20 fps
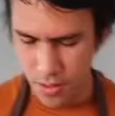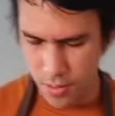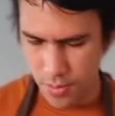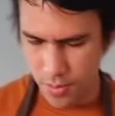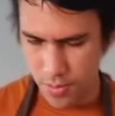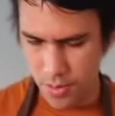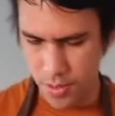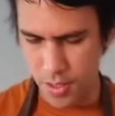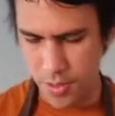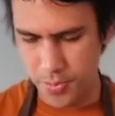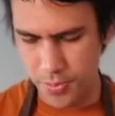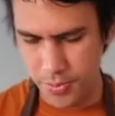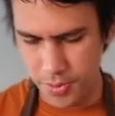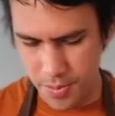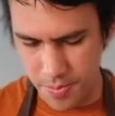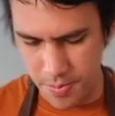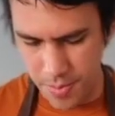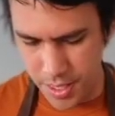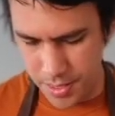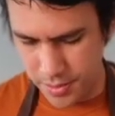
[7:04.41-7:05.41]
We're gonna put the
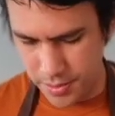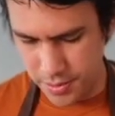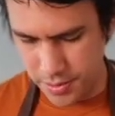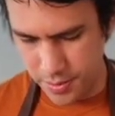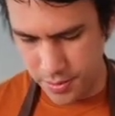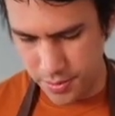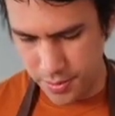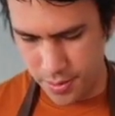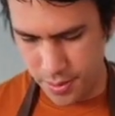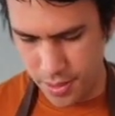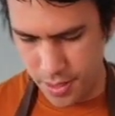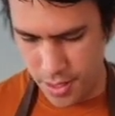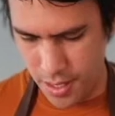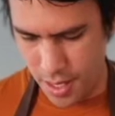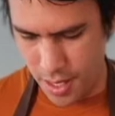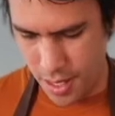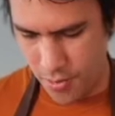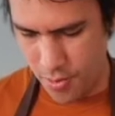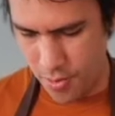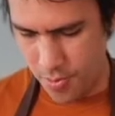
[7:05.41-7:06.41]
meat in
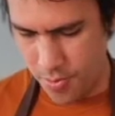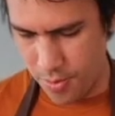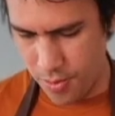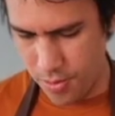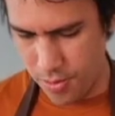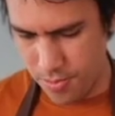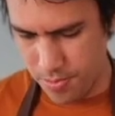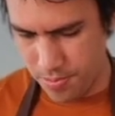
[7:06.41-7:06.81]
our bowl.